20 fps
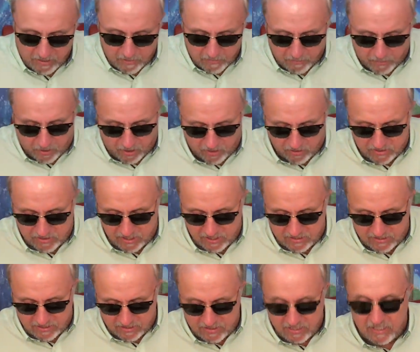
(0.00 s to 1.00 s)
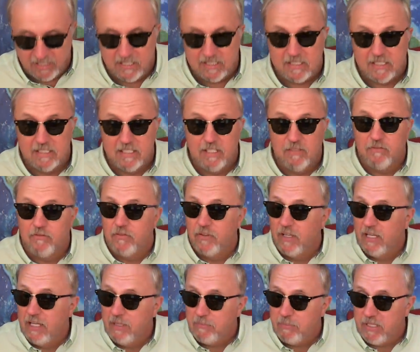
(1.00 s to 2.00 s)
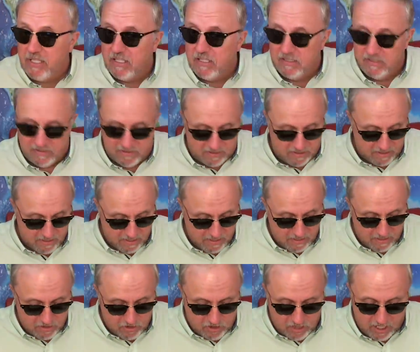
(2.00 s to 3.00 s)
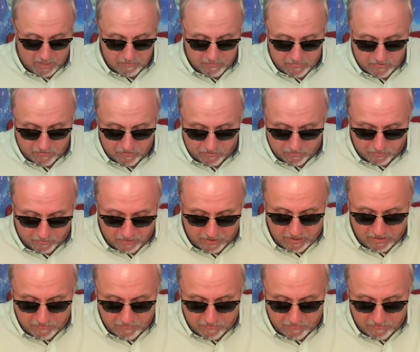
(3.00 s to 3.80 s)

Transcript: Paul says this is in Philippians chapter 3.